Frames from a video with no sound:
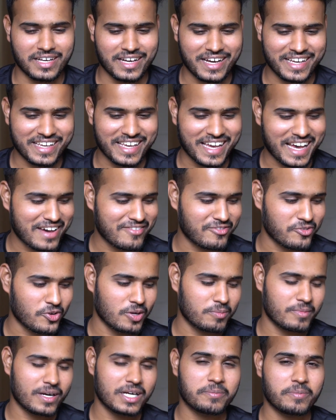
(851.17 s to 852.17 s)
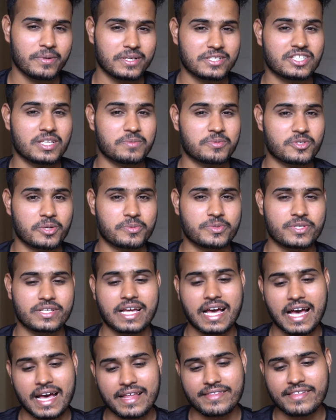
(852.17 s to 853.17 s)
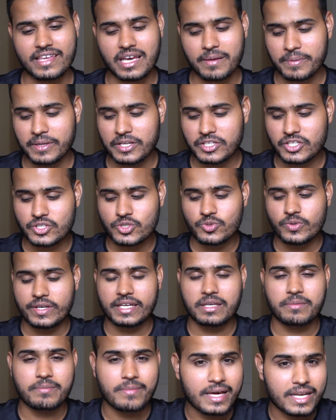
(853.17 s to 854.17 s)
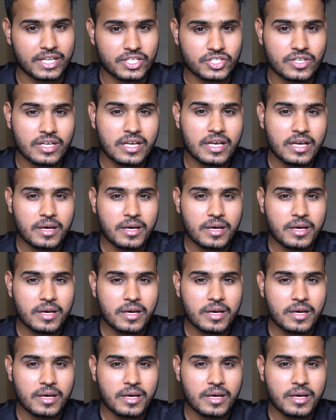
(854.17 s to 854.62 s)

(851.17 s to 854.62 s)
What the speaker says: I have Walmart Plus subscription and the application, so I can manage